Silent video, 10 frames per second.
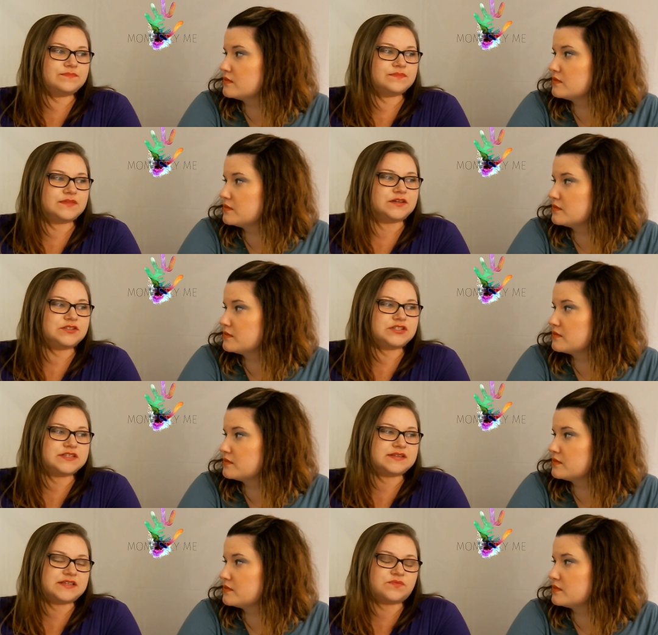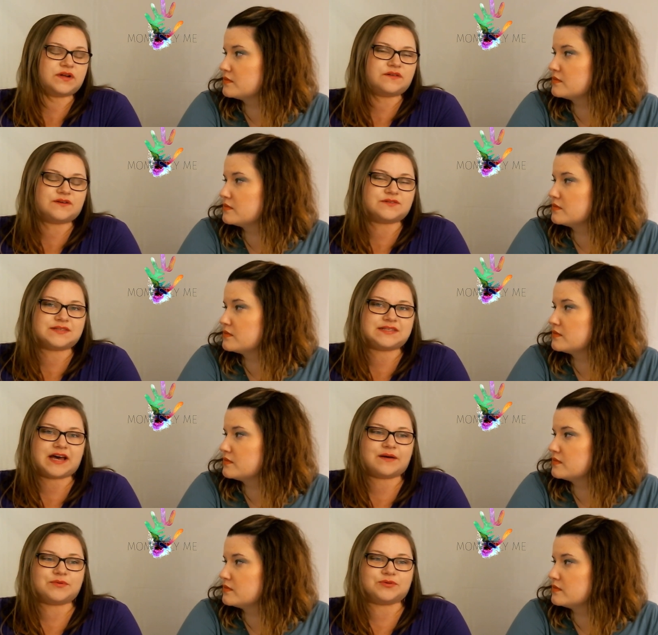Speaker 1: there's just it's one of those
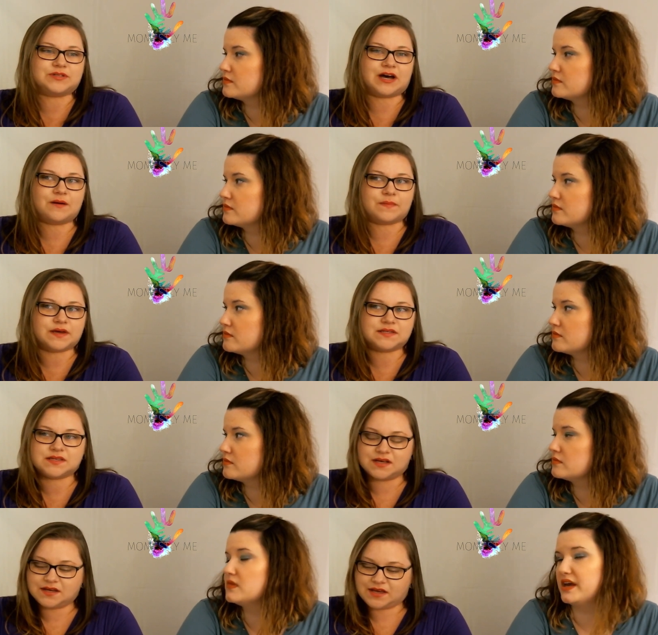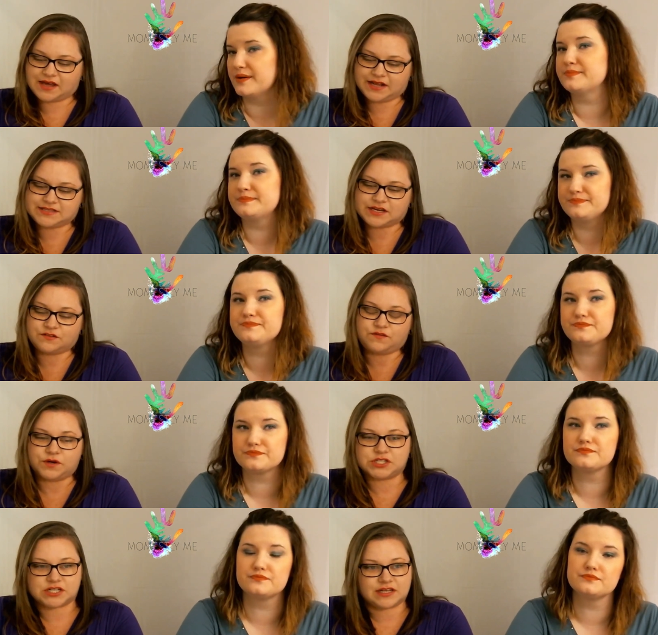taboo topics yeah. and it's
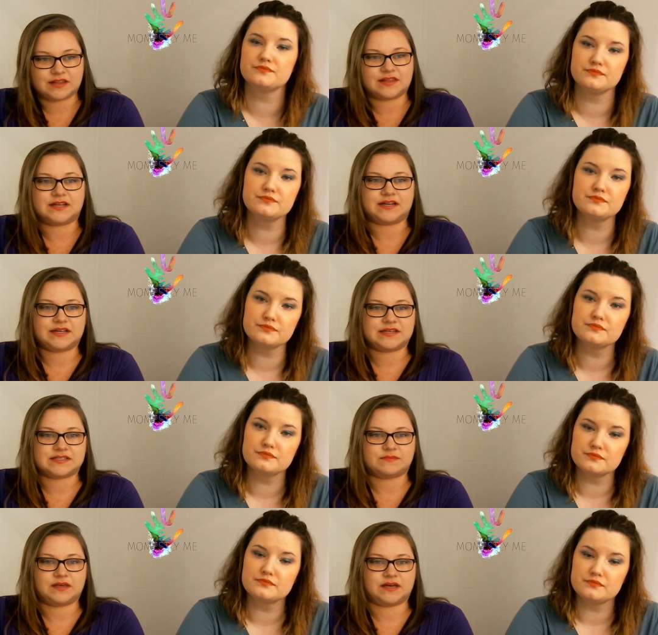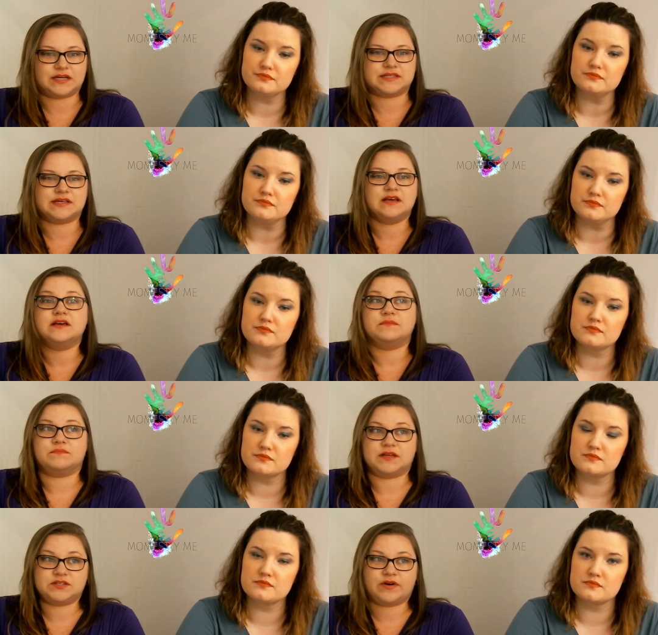unfortunate that it is because
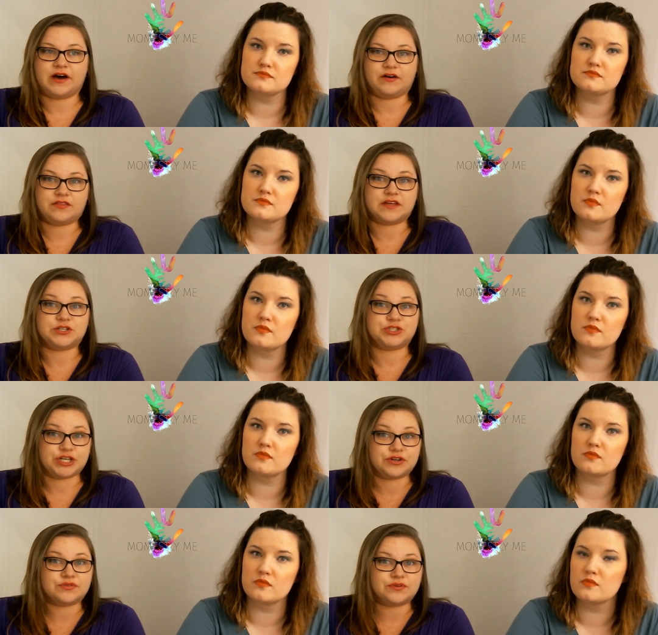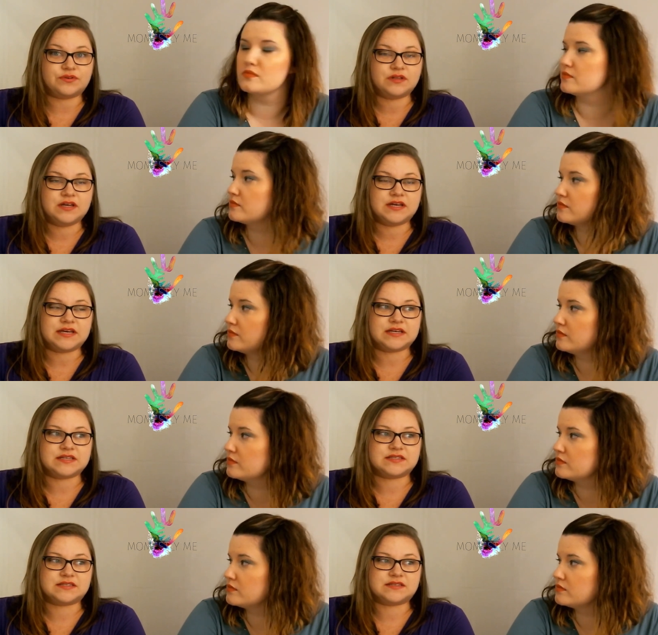mental health in general
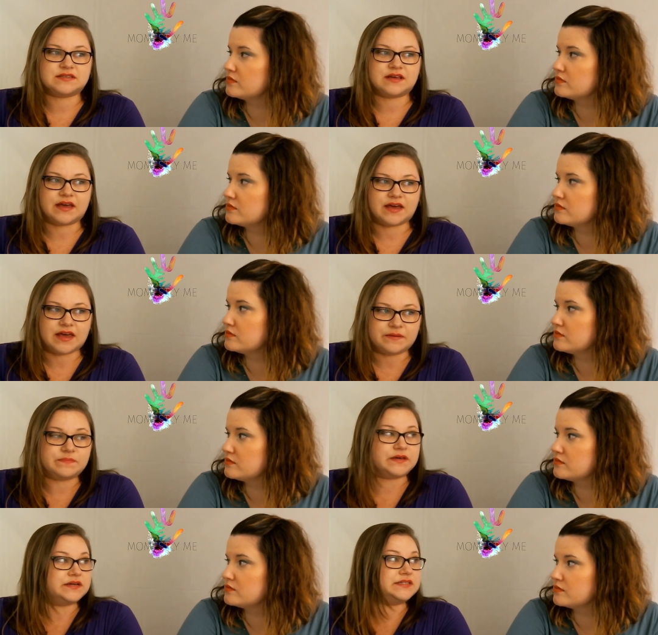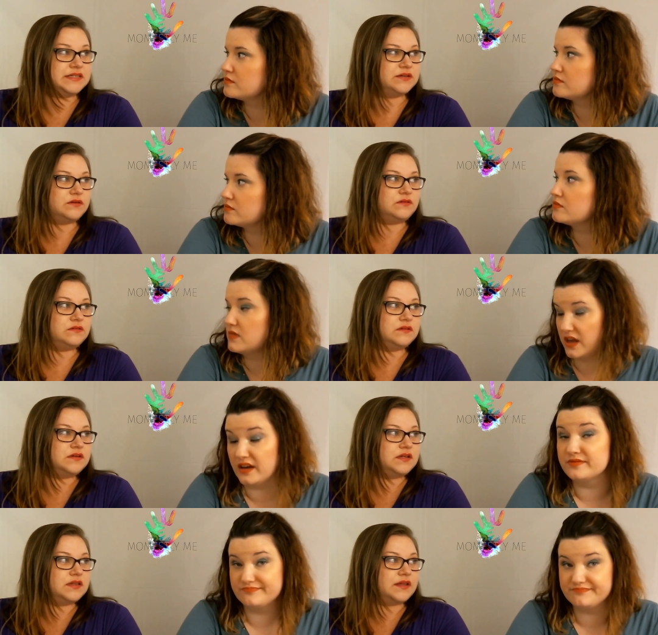is a big deal yeah
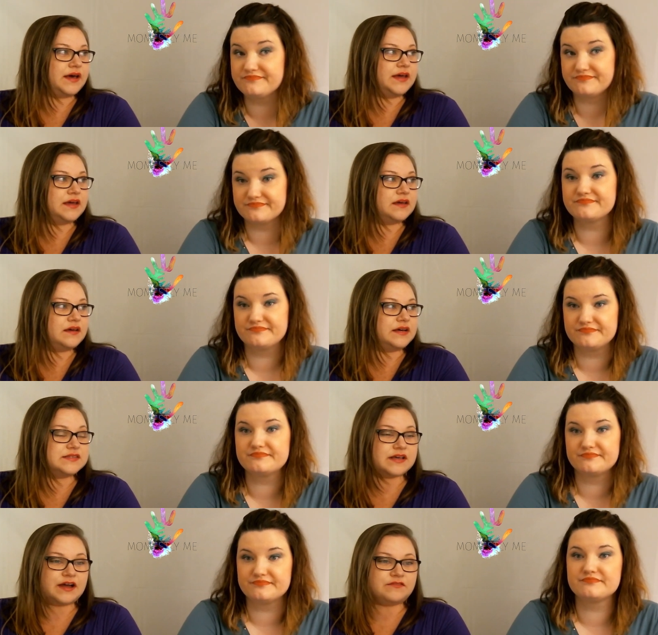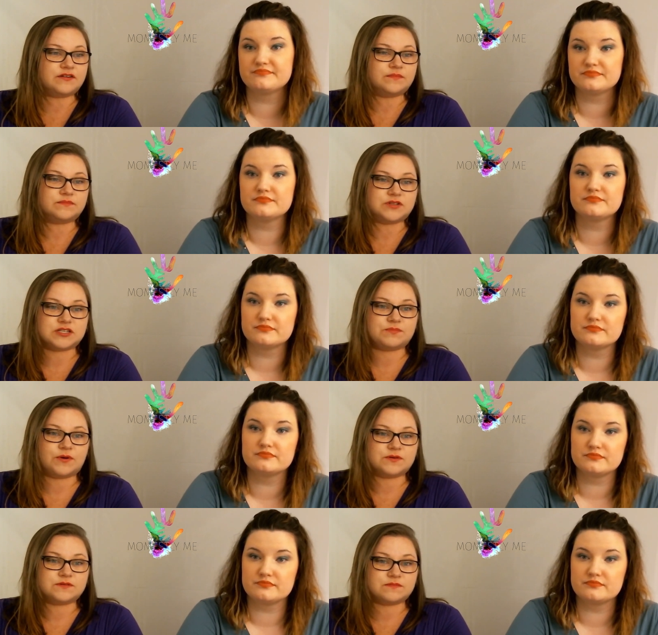like aside from just
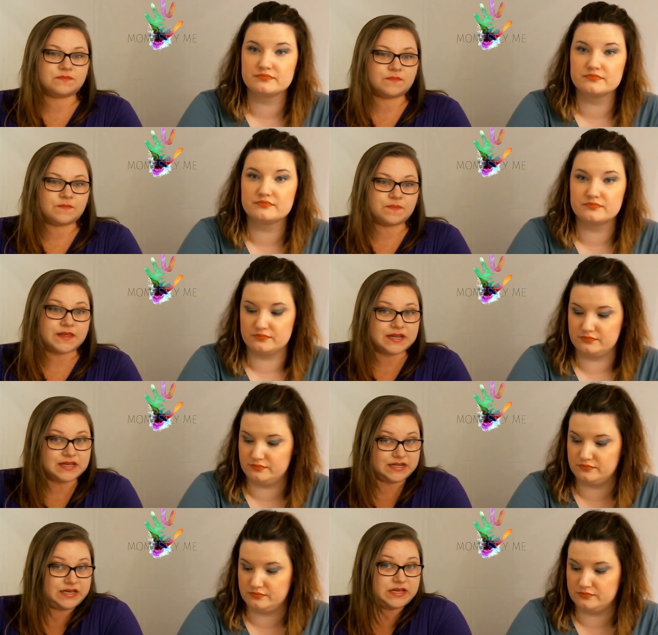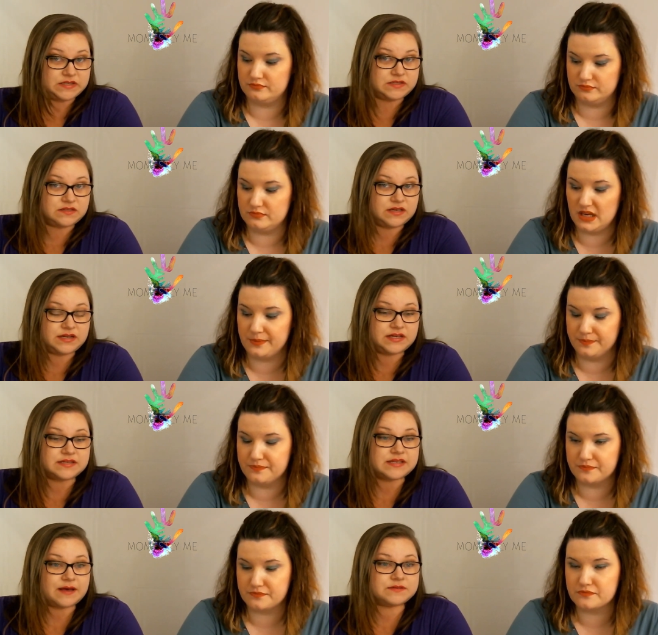post- it, it is yeah. it is
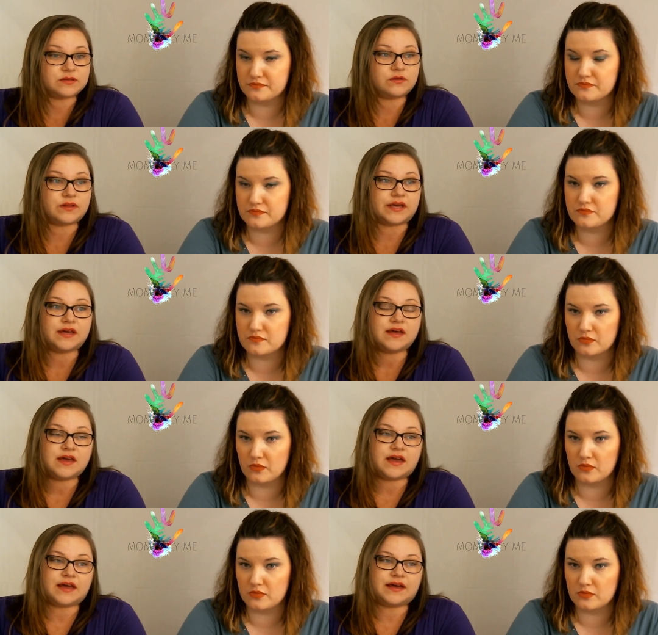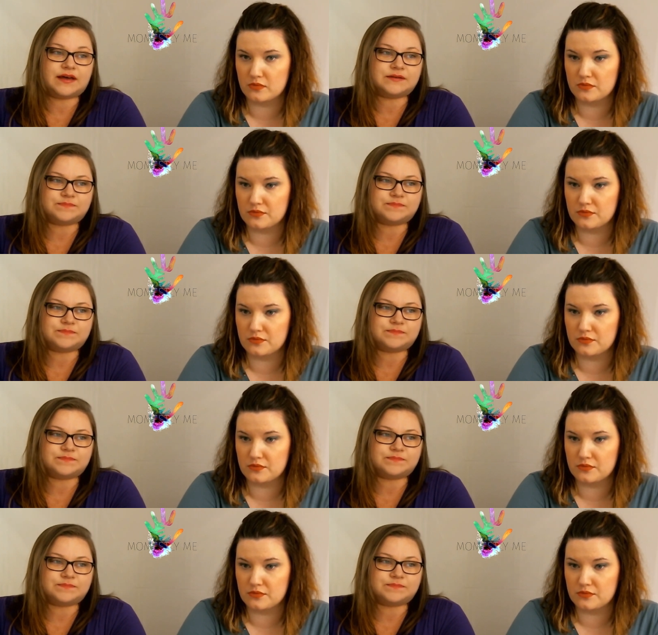absolutely and